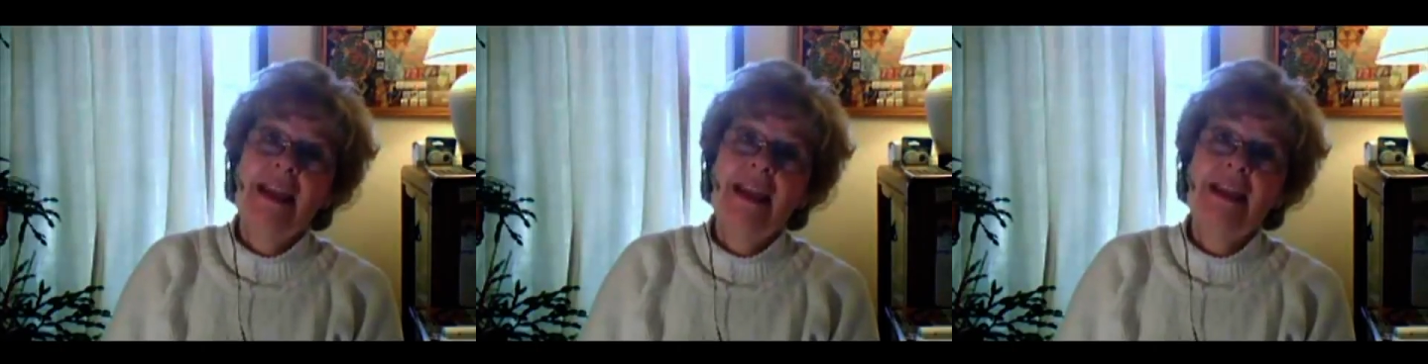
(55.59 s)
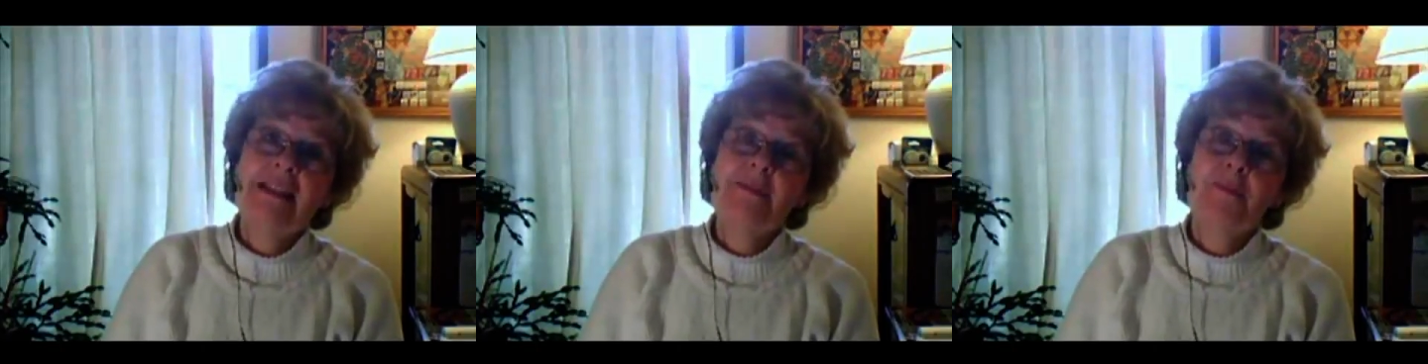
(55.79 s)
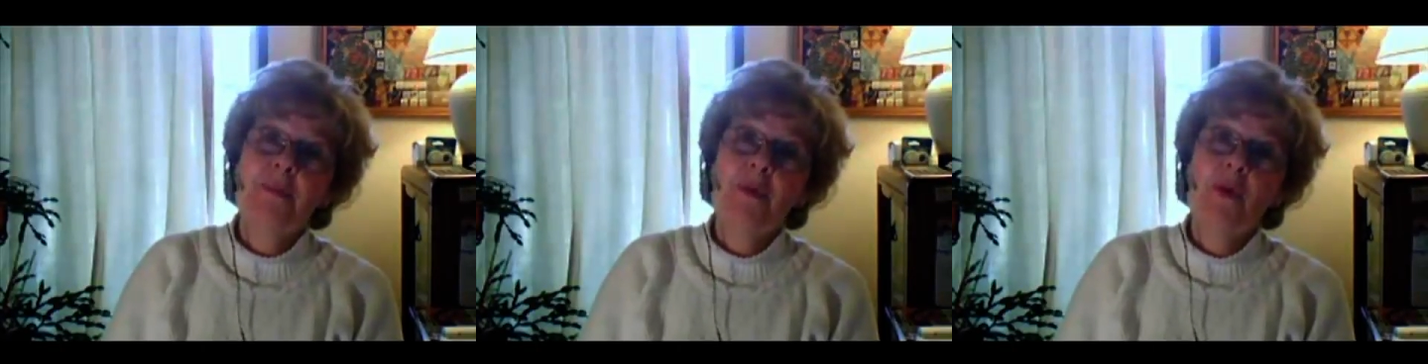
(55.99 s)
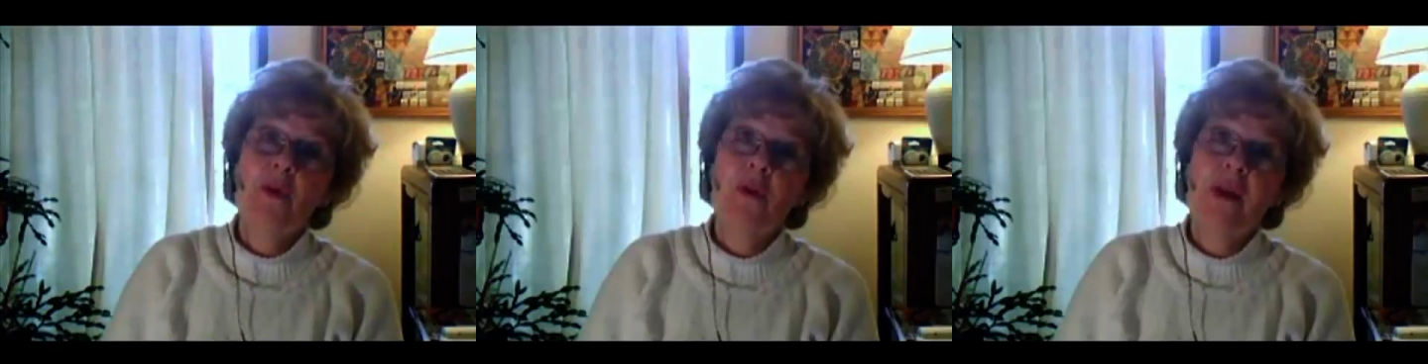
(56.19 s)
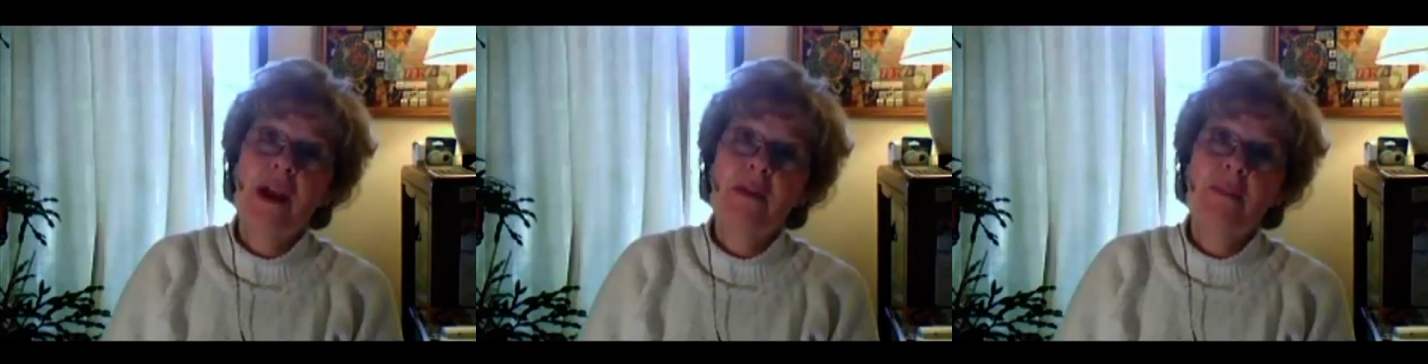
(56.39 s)
is
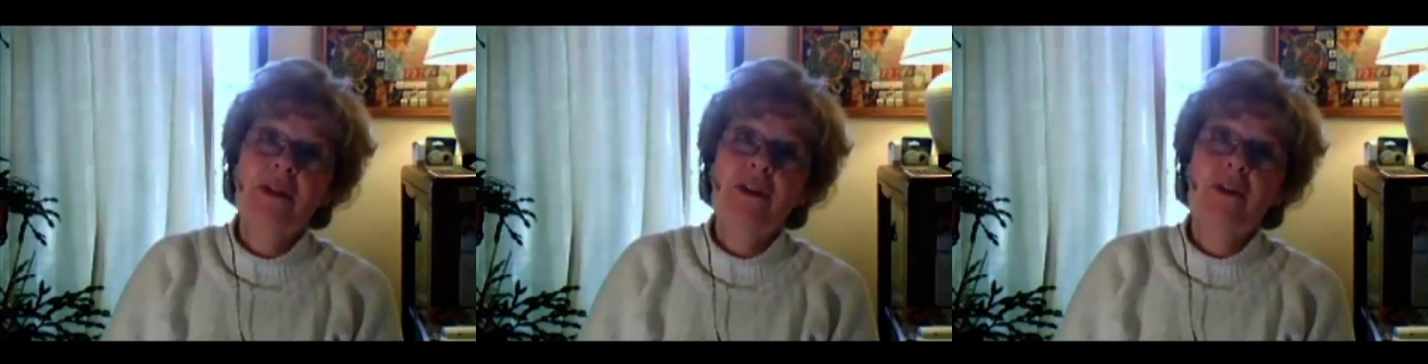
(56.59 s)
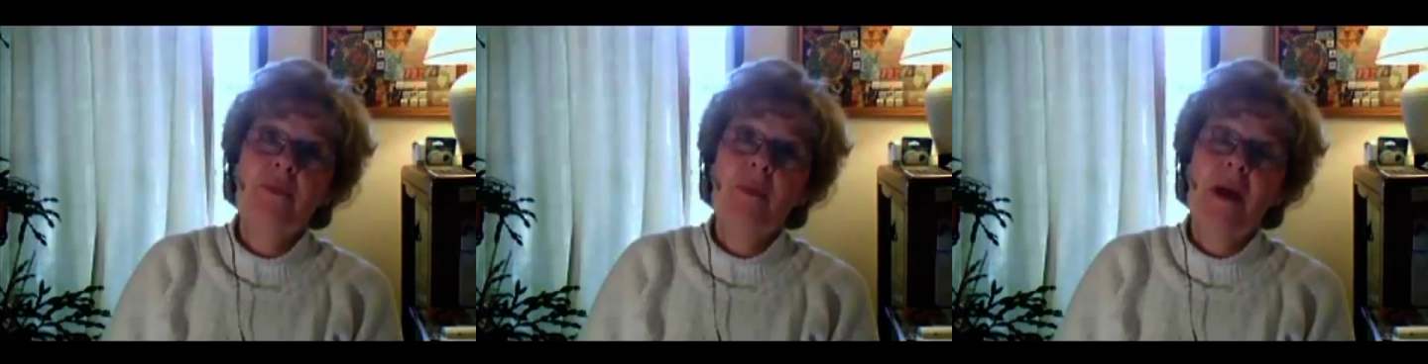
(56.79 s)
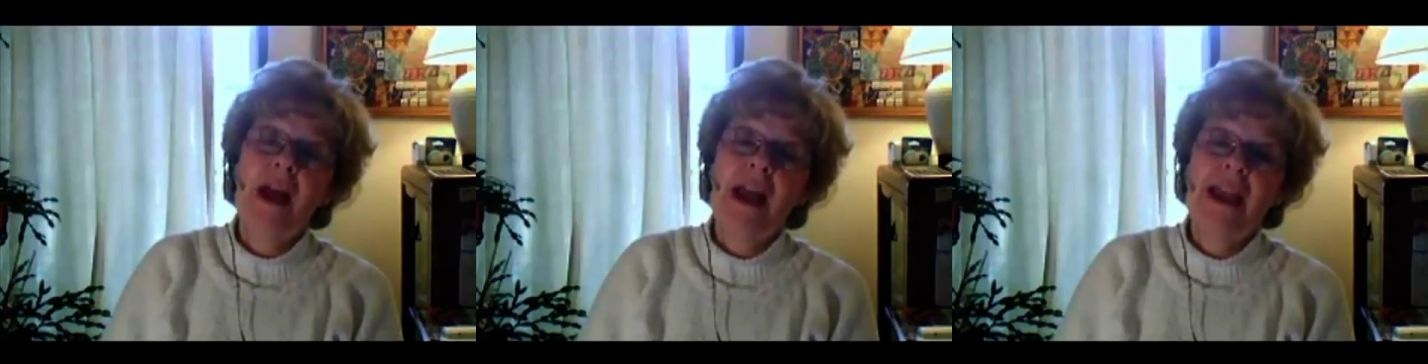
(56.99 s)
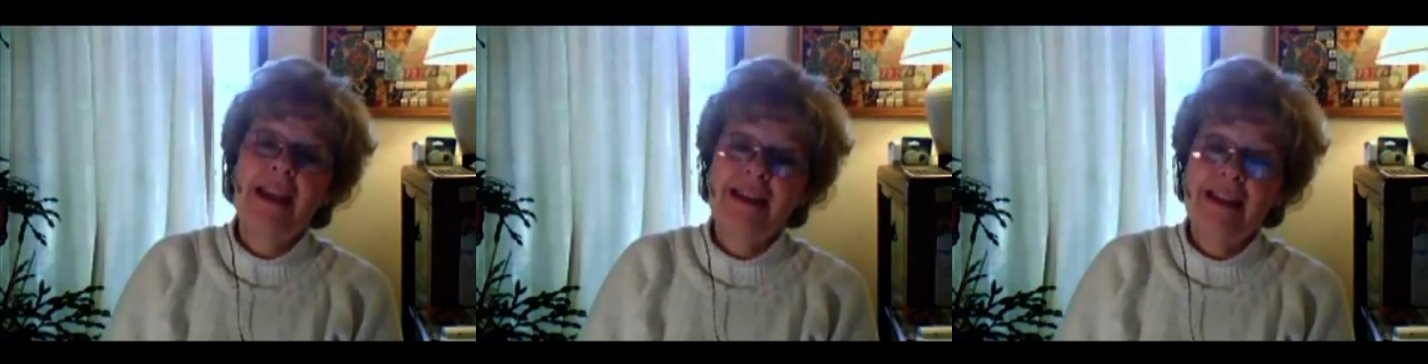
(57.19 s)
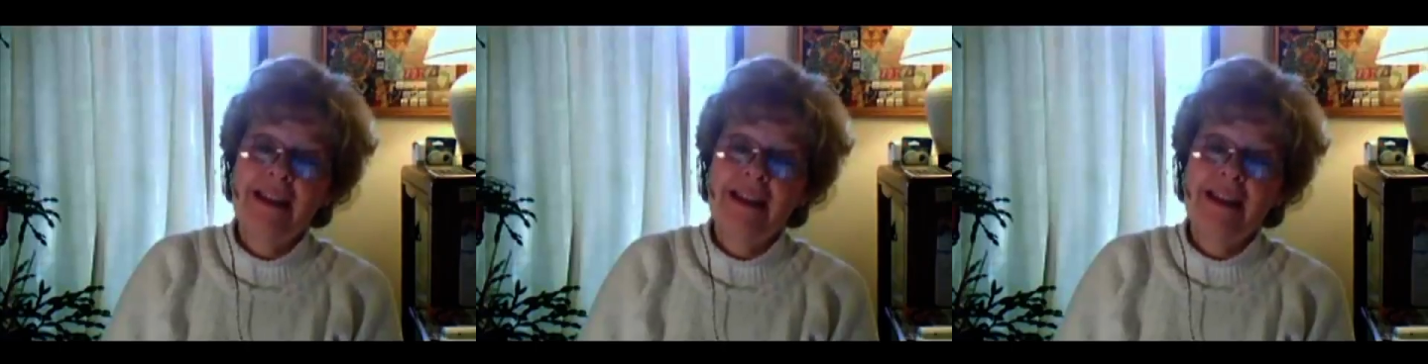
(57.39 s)
programming your mind.